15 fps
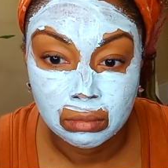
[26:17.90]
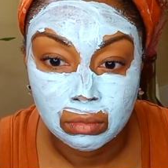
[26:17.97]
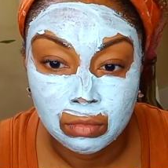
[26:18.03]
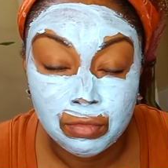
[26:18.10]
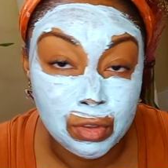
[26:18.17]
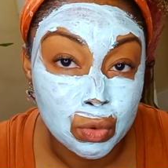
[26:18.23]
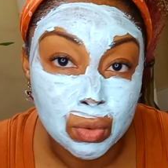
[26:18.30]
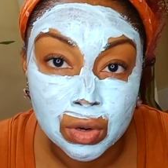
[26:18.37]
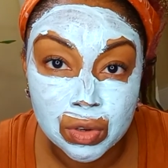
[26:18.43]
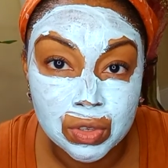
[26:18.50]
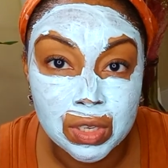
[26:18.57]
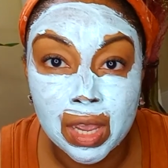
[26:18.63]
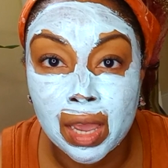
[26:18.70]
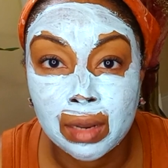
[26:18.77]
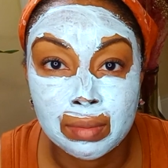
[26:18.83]

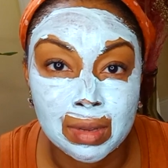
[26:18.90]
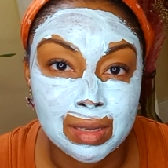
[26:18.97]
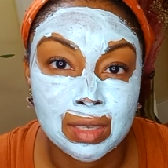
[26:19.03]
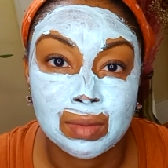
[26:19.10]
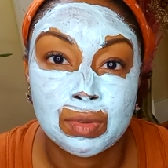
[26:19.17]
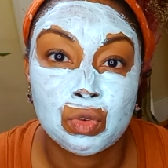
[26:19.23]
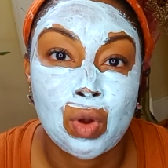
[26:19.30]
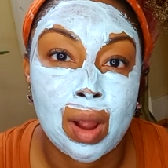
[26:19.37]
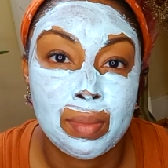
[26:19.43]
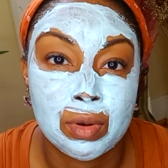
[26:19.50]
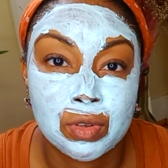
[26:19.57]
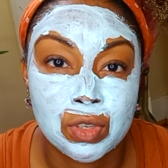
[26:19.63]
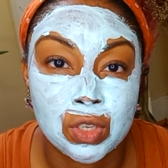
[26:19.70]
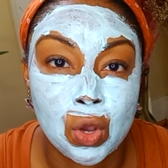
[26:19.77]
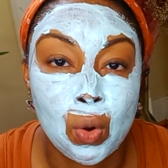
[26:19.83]
viewers and my
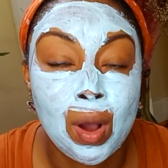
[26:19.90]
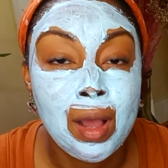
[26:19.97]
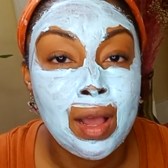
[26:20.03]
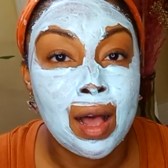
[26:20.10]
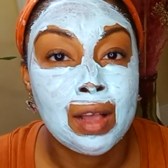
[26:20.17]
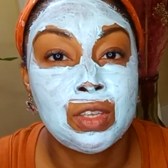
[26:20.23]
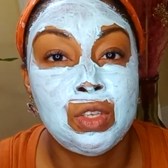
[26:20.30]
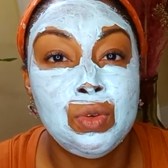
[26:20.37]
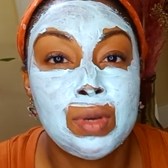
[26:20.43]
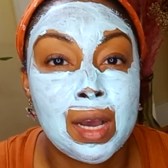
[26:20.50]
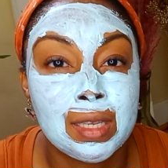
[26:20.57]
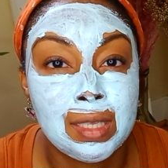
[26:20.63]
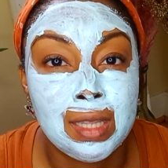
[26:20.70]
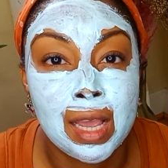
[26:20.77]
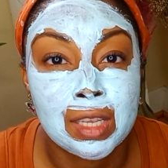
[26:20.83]
subscribers. So I'll see you
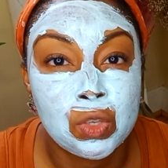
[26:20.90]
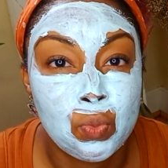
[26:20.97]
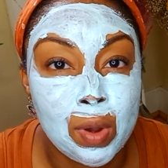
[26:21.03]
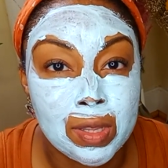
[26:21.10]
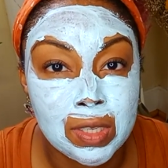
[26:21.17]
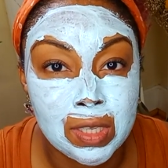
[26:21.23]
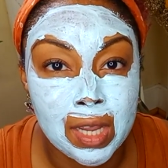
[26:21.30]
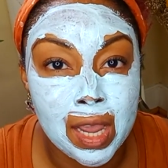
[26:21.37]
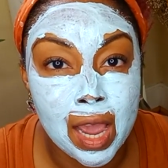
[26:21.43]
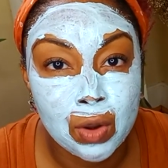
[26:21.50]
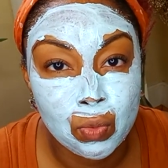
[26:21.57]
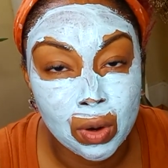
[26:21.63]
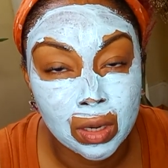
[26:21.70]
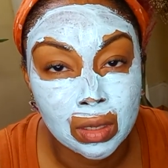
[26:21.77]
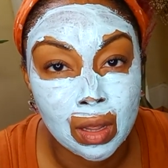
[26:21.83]
guys next Wednesday at
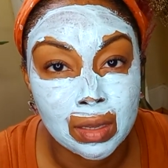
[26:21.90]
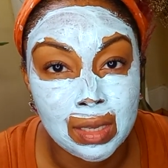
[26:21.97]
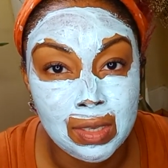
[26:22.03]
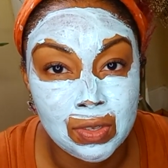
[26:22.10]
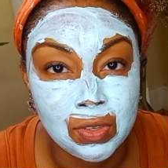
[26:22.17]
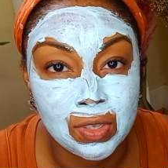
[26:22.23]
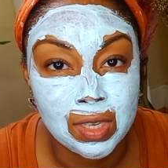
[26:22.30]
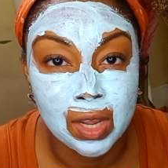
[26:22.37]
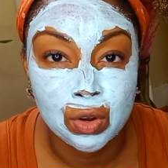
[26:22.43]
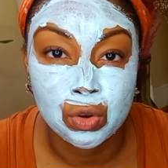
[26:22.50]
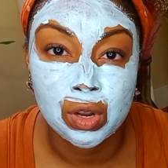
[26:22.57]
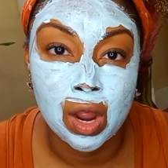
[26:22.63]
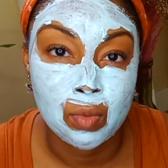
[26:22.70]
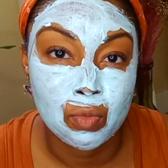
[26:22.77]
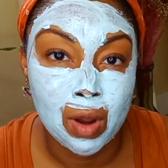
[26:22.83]
1 o'clock Eastern Standard
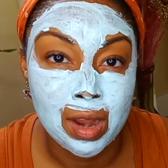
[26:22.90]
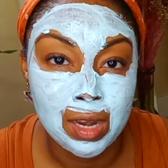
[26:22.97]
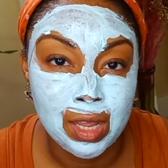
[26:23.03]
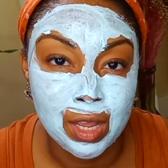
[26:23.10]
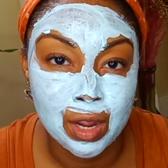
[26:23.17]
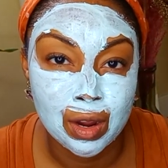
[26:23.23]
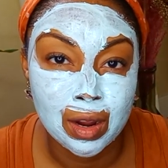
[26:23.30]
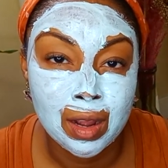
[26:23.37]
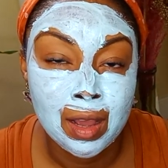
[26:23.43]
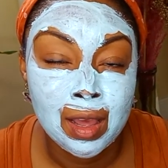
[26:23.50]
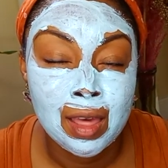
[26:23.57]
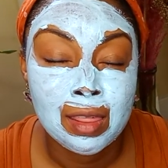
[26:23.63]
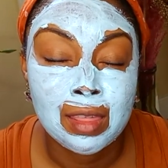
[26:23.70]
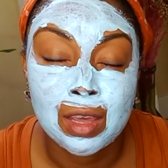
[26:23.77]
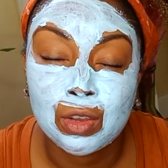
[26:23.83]
Time right here.
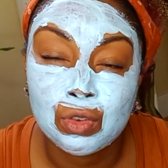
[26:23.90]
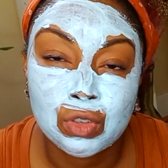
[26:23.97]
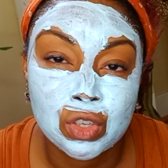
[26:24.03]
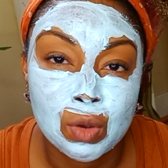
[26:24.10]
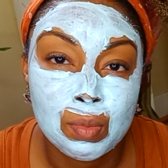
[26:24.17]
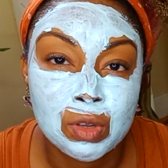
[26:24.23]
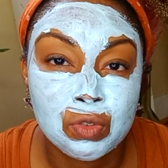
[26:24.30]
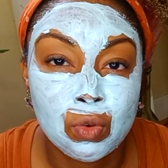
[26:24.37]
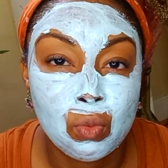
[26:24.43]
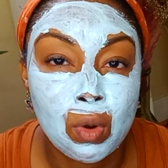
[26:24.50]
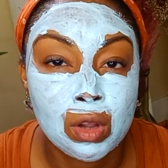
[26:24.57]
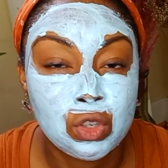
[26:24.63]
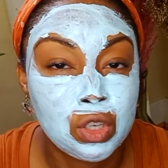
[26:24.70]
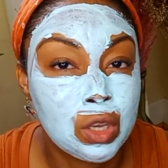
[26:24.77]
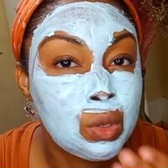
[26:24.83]
Thank you so much for
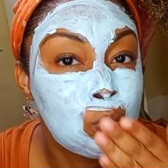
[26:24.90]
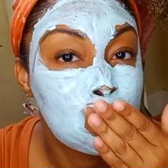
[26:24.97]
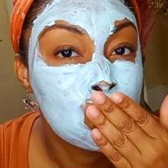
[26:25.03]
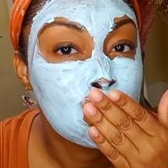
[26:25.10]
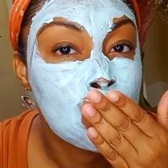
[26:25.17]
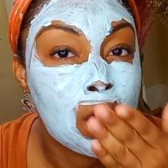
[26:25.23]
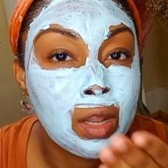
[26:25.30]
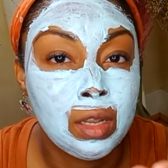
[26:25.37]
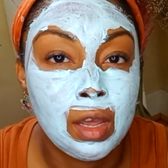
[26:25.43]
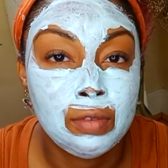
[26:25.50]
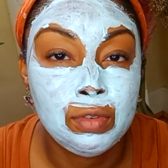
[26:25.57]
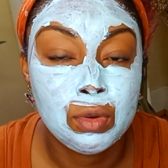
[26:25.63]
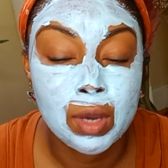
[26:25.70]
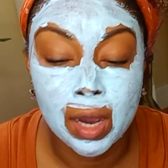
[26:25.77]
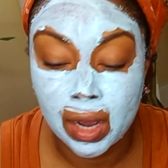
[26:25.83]
watching. I love
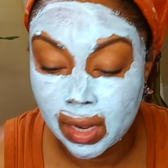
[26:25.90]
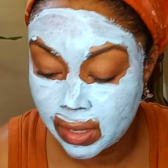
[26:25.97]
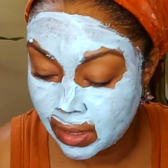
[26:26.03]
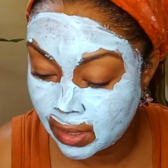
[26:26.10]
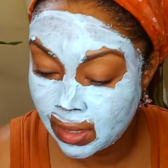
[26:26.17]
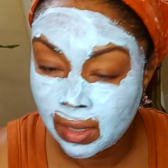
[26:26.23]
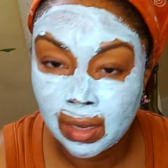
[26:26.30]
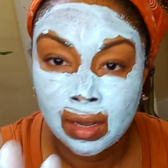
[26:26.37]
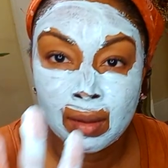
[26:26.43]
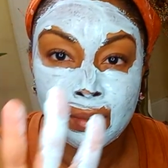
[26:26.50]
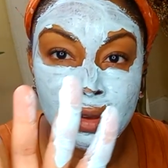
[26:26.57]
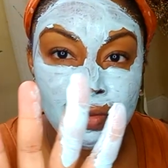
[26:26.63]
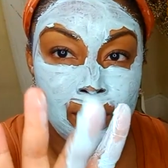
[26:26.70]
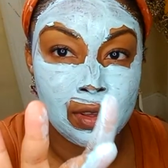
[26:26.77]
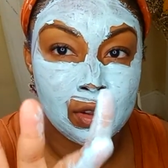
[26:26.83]
you guys.
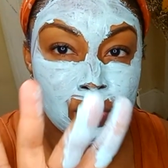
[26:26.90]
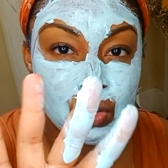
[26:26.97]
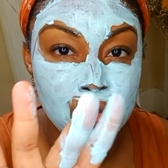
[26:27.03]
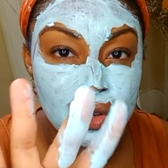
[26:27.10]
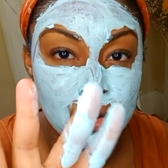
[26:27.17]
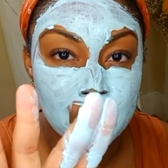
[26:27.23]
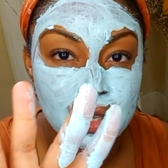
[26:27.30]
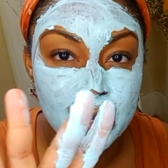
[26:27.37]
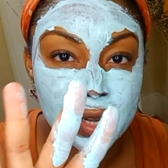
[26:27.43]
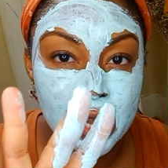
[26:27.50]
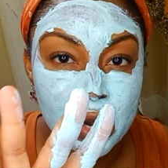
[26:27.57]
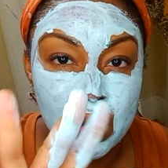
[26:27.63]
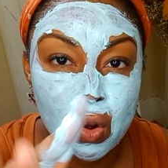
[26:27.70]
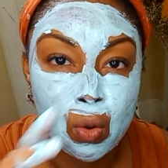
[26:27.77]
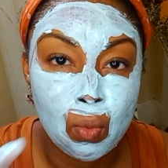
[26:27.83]
My fingers are dirty, so I
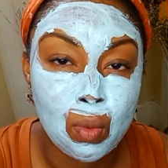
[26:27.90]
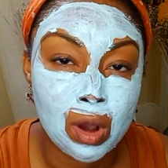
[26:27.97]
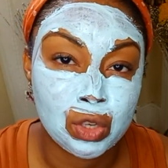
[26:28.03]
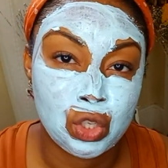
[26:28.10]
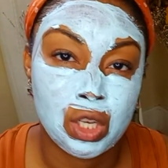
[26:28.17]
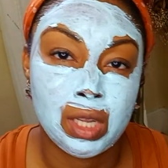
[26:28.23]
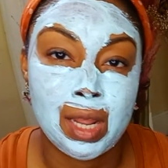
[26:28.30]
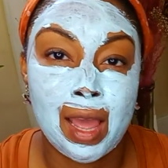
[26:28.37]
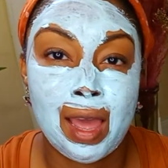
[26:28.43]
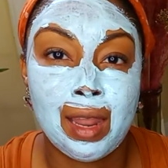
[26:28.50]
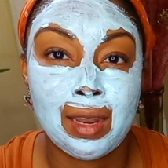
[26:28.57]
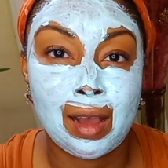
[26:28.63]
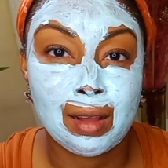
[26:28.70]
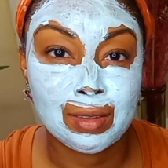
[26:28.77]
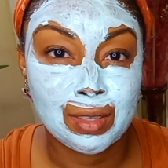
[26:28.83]
gotta go and wash it.
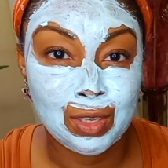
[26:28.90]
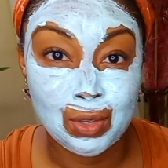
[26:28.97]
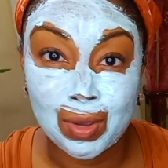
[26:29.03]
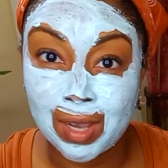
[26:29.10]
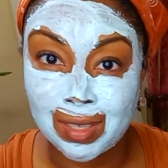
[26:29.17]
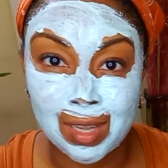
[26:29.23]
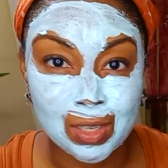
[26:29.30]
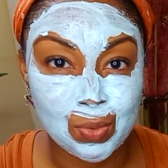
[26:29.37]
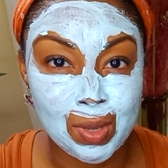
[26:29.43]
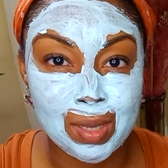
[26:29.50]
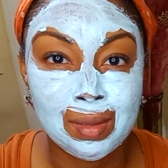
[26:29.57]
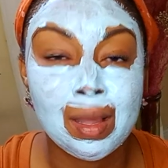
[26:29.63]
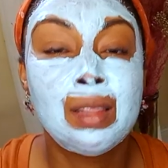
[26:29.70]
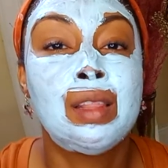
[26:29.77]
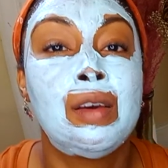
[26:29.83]
And I'll see you guys next week.
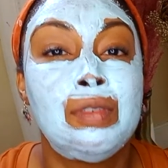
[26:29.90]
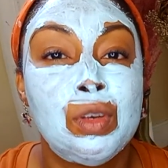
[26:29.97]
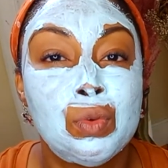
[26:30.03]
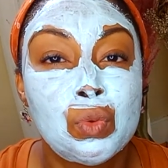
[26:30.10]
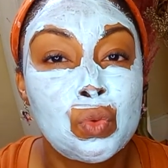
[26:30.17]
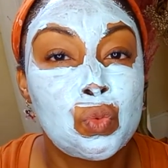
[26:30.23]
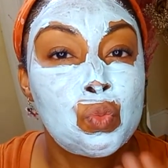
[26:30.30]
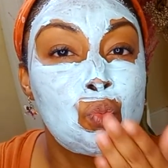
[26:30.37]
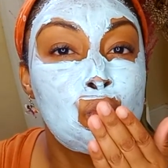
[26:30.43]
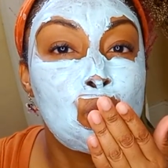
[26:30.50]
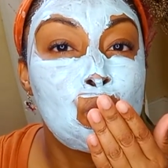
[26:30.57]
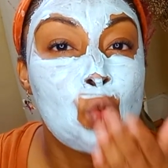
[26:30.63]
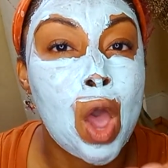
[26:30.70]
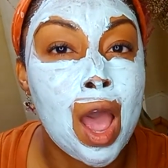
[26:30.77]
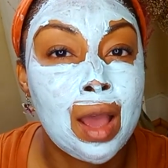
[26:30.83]
Love you.
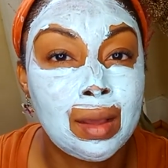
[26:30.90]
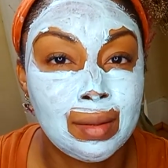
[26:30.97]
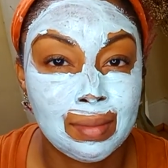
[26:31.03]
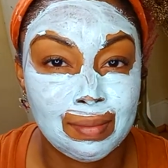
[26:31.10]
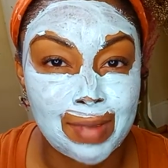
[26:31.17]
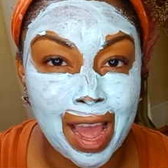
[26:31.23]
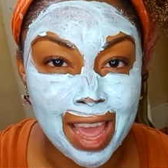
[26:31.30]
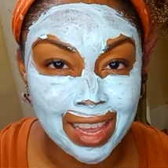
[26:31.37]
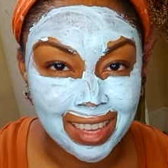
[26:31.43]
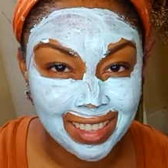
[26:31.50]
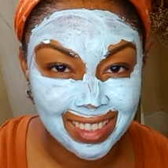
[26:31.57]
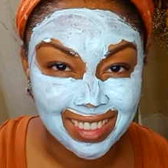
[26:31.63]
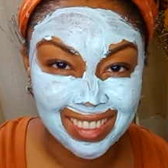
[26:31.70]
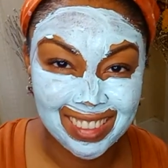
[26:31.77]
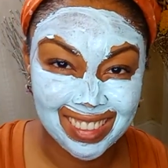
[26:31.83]
Mwah. Bye.